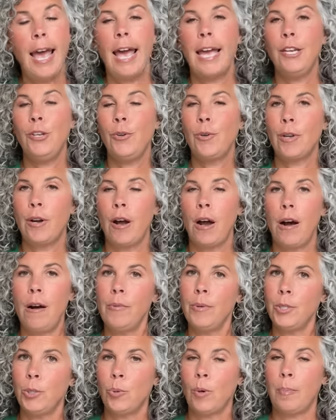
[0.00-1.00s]
and you can
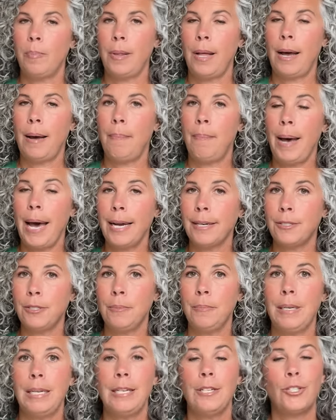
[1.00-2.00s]
always reply back to
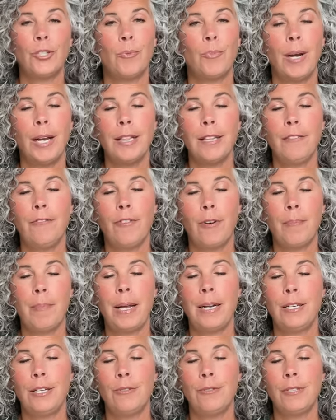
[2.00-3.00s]
me directly from my
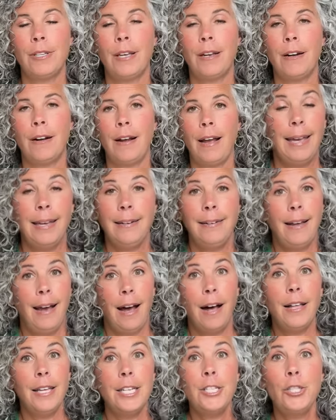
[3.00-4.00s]
newsletter, and
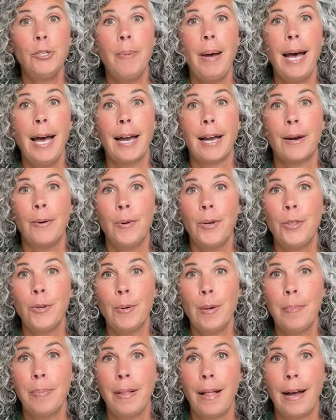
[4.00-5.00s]
I'll hit you back with a
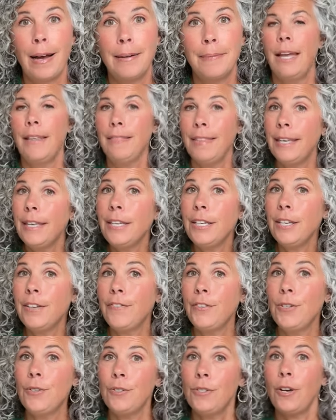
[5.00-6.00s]
reply. And then
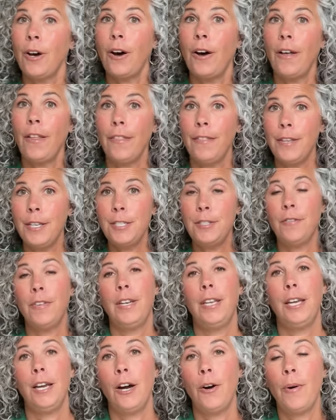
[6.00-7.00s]
if you saw this
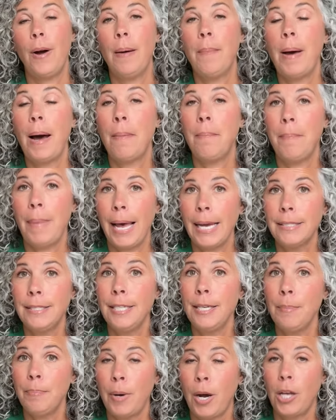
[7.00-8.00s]
video about
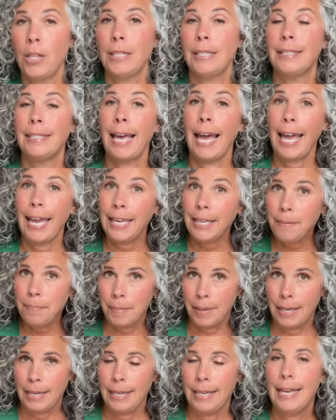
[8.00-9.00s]
Maxie and Pollux and
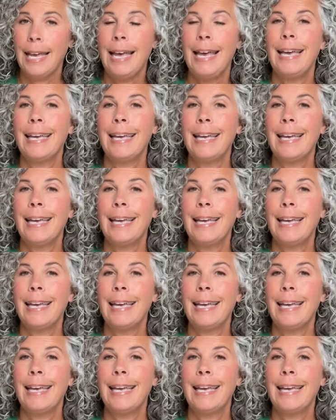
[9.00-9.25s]
me